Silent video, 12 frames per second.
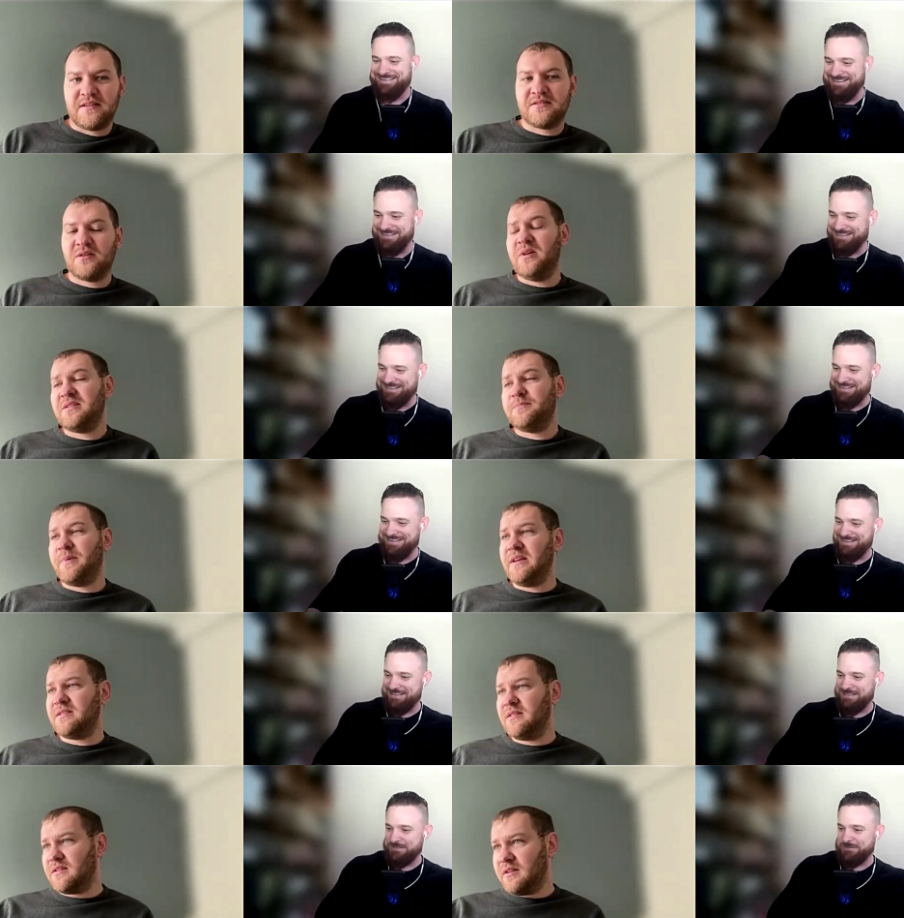Speaker 1: So it's
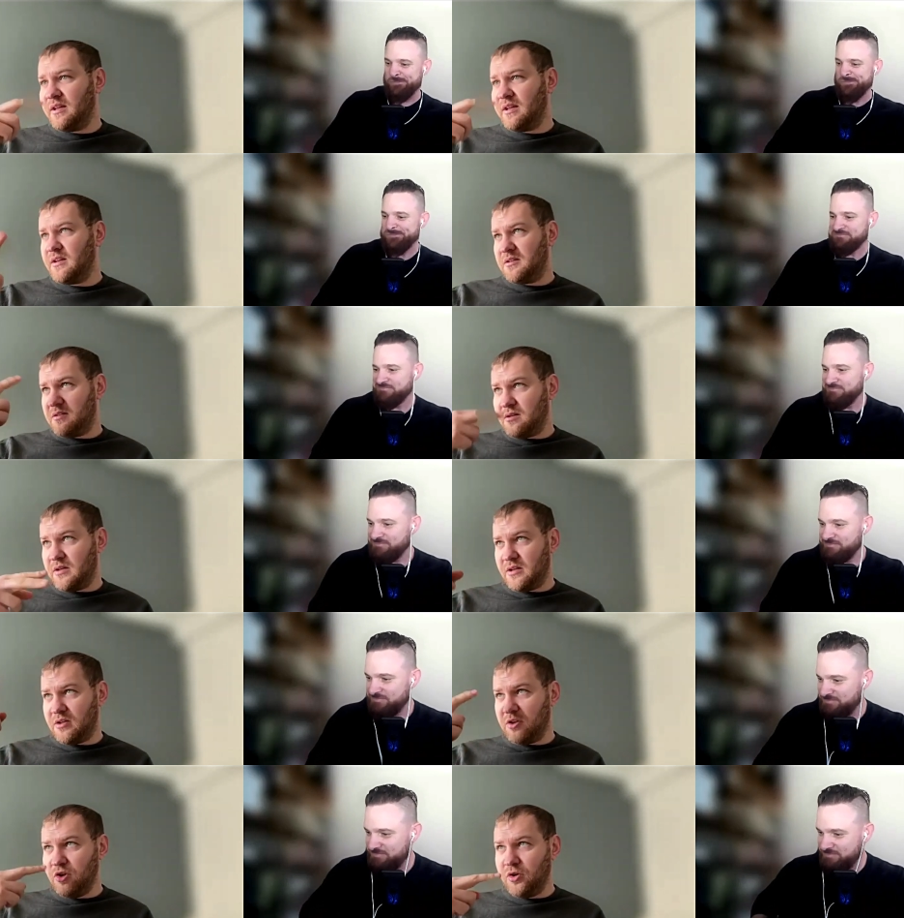basically uh,
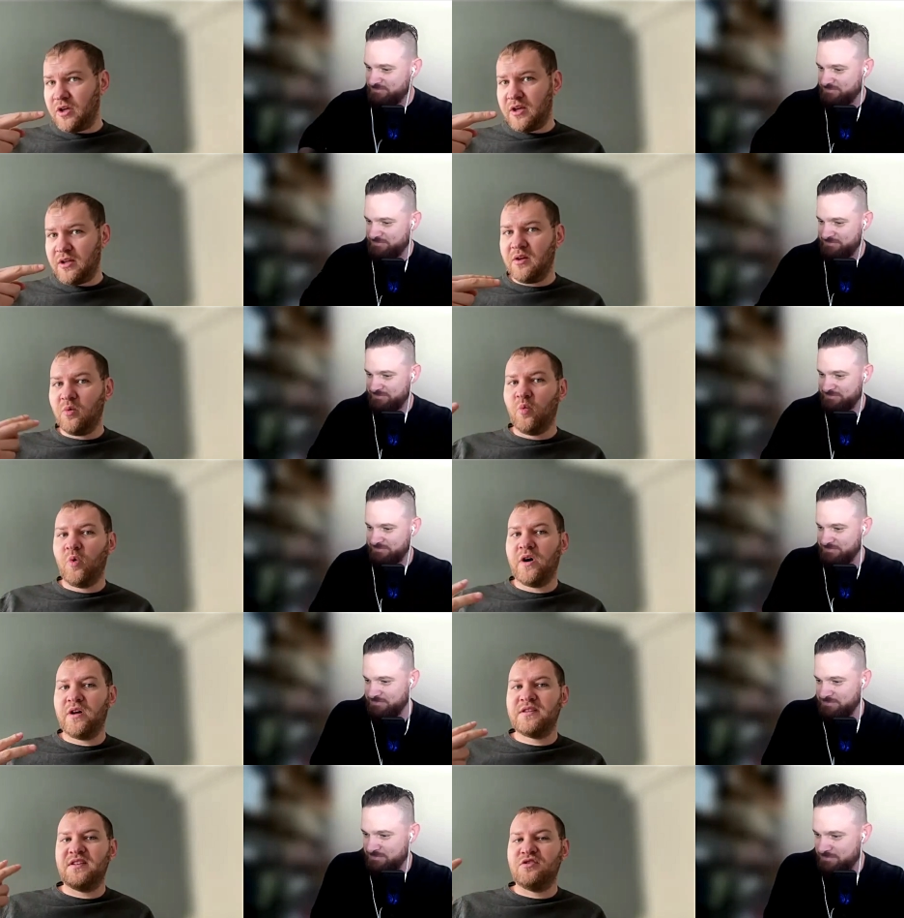looking
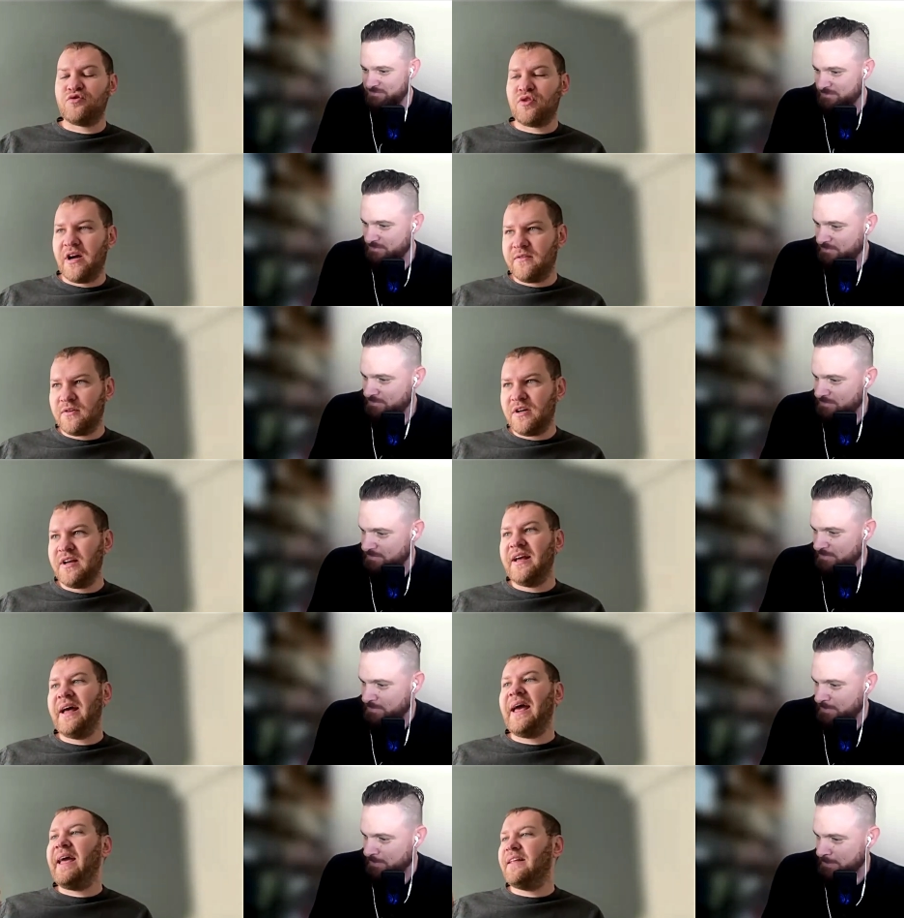what the driver
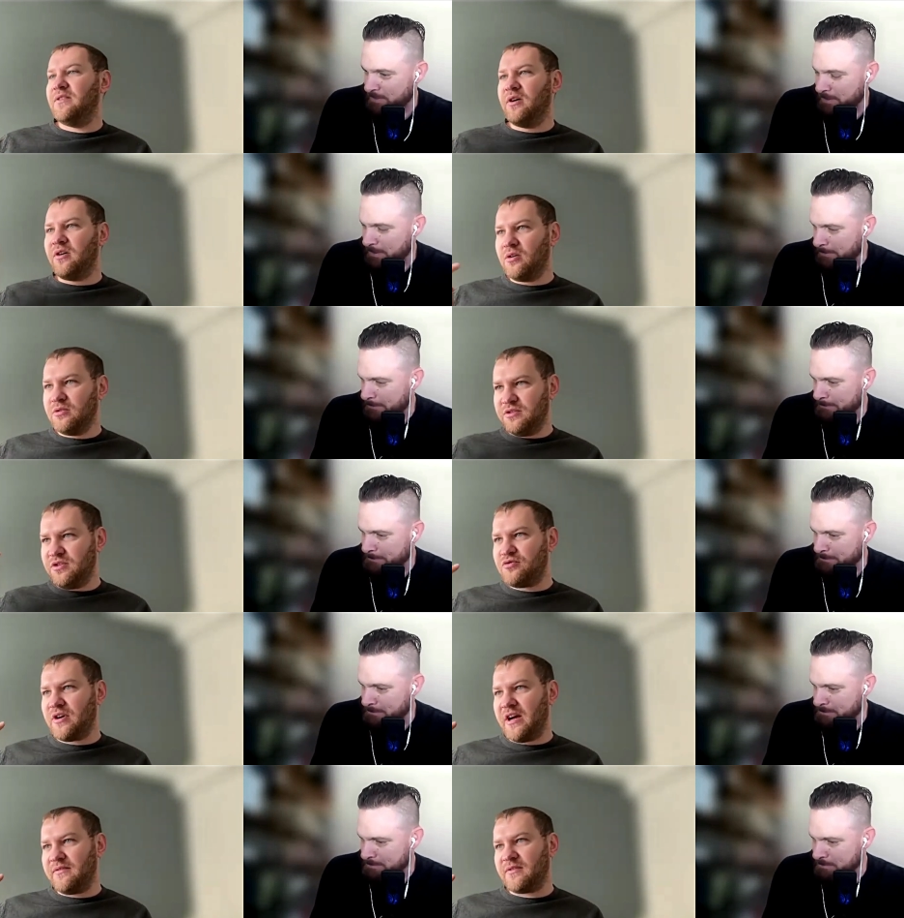and not only the
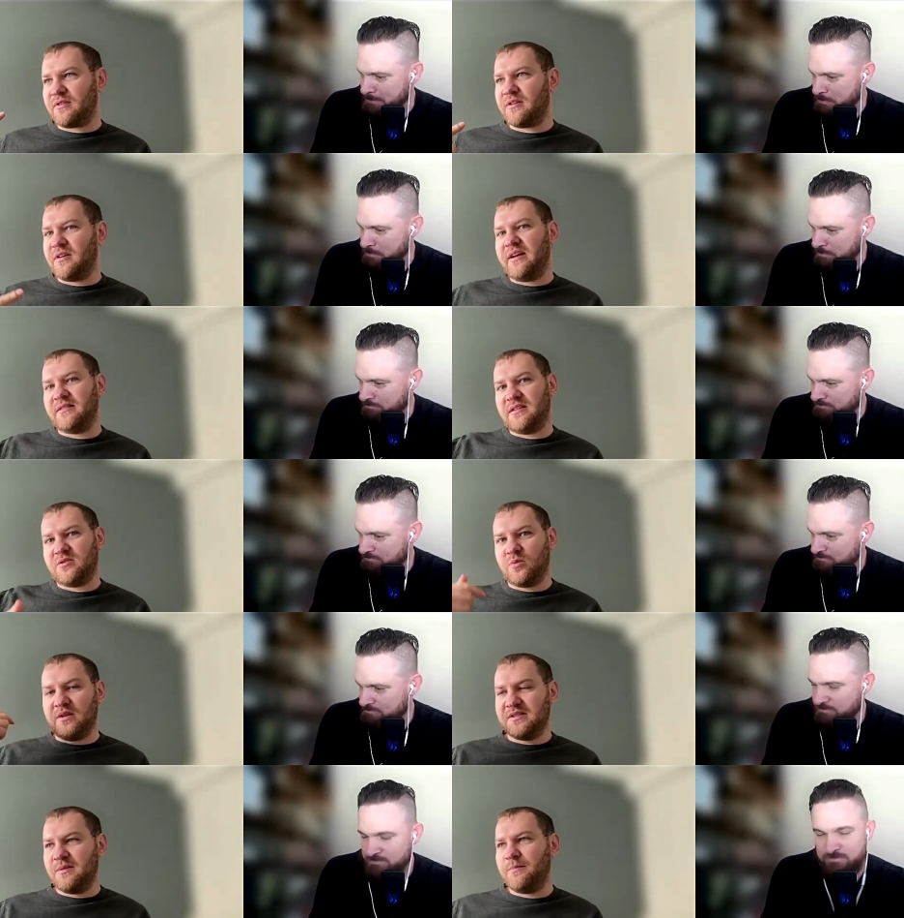driver as
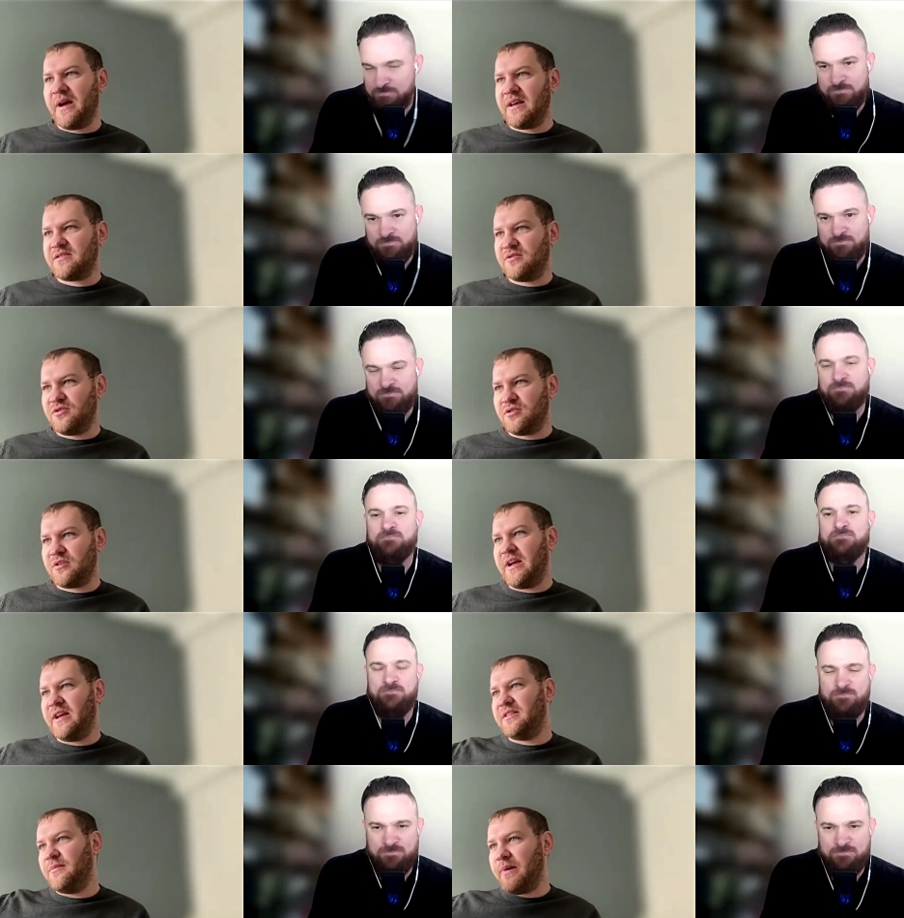well as the passenger
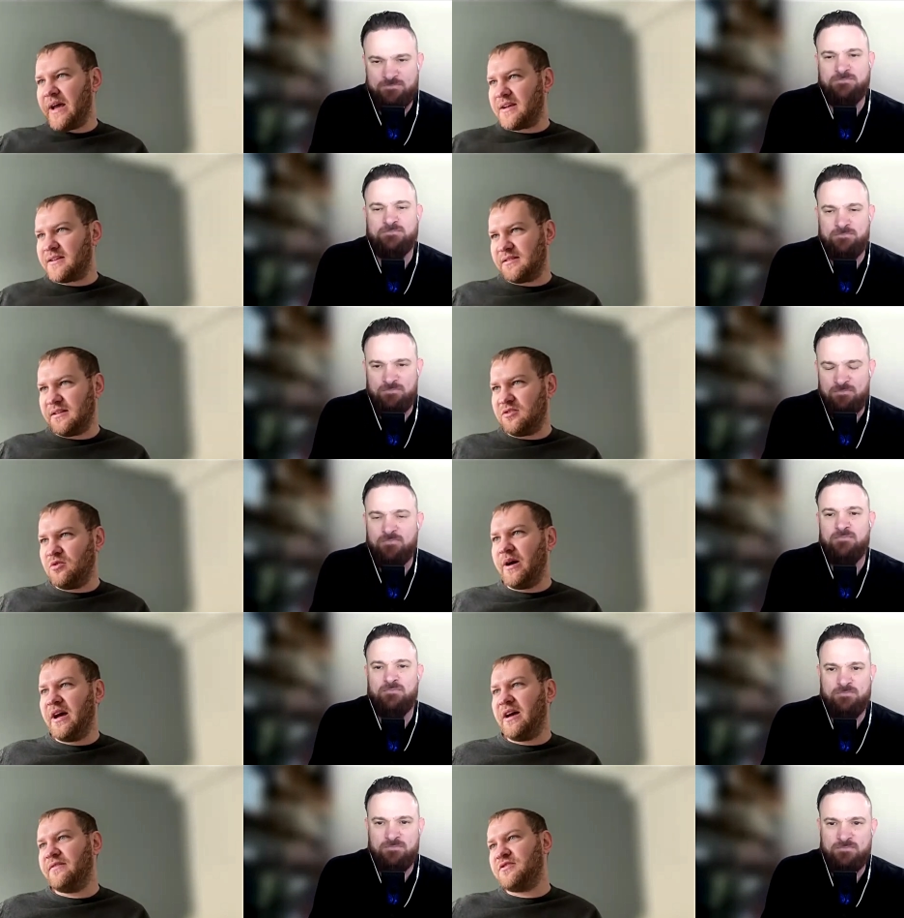and the back seat. You
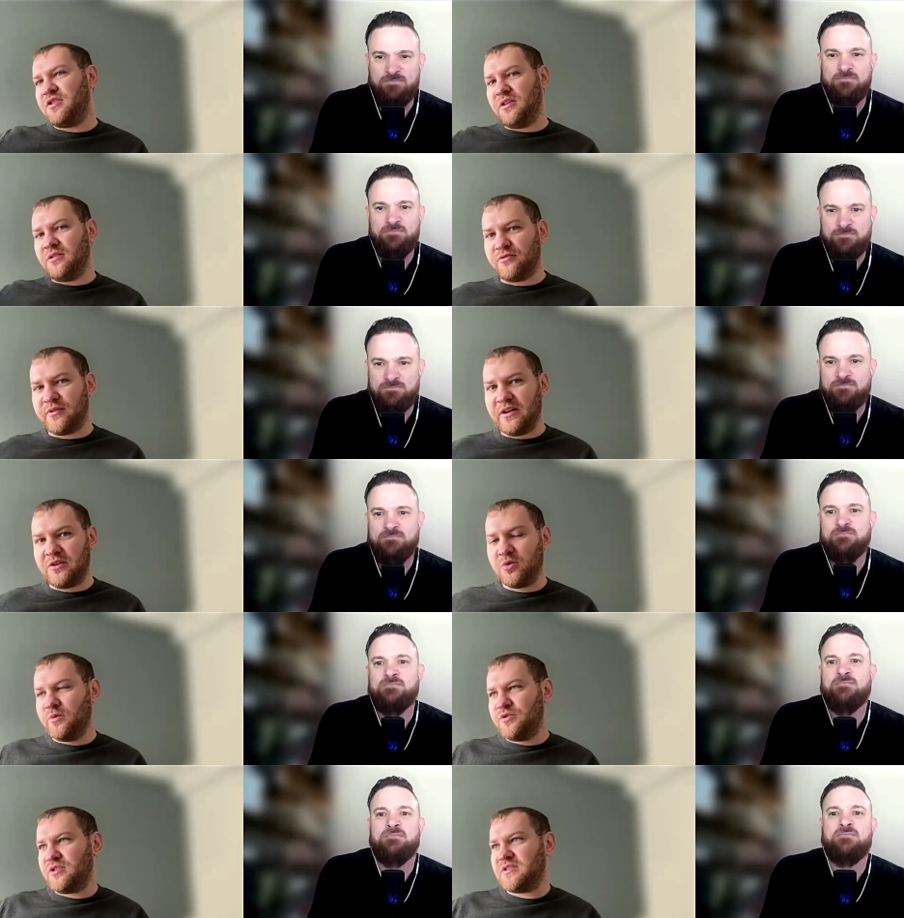might have children, right, who
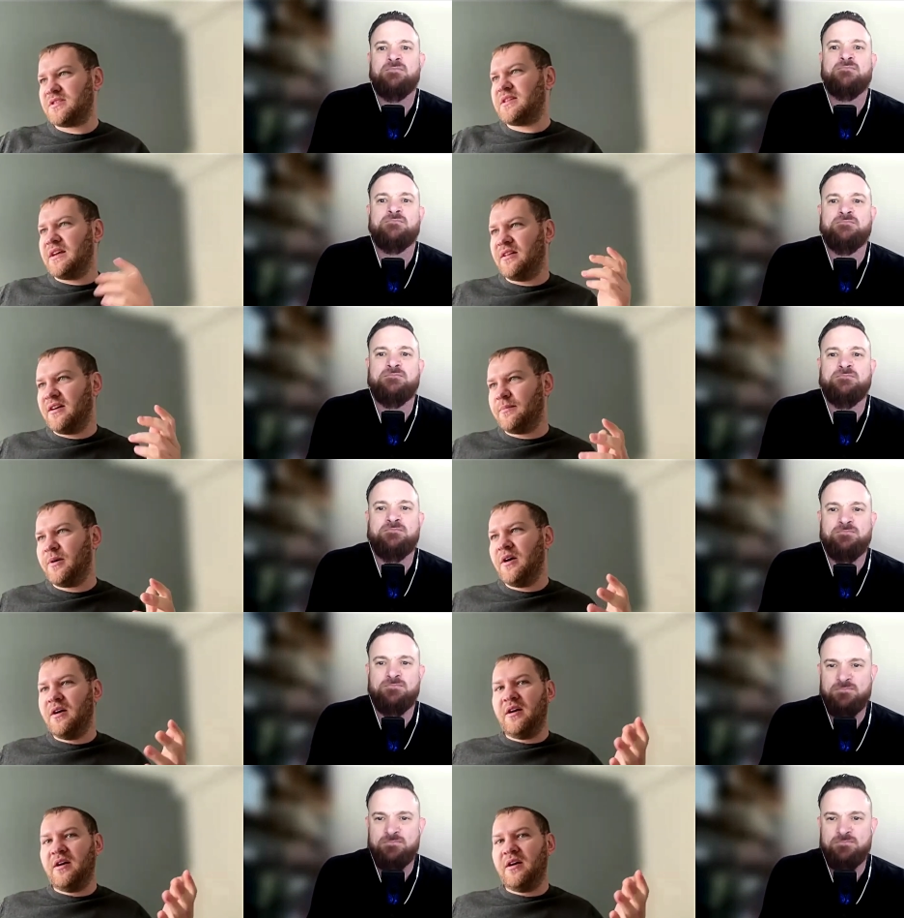will just stand up